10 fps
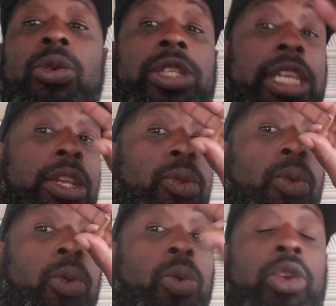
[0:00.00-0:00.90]
see
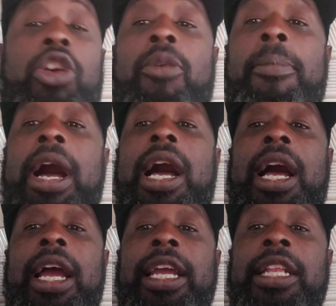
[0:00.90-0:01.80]
through your
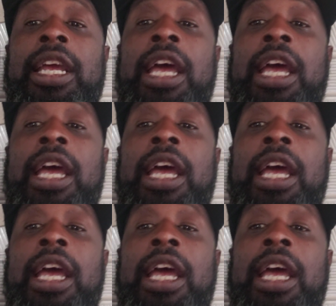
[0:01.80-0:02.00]
mind,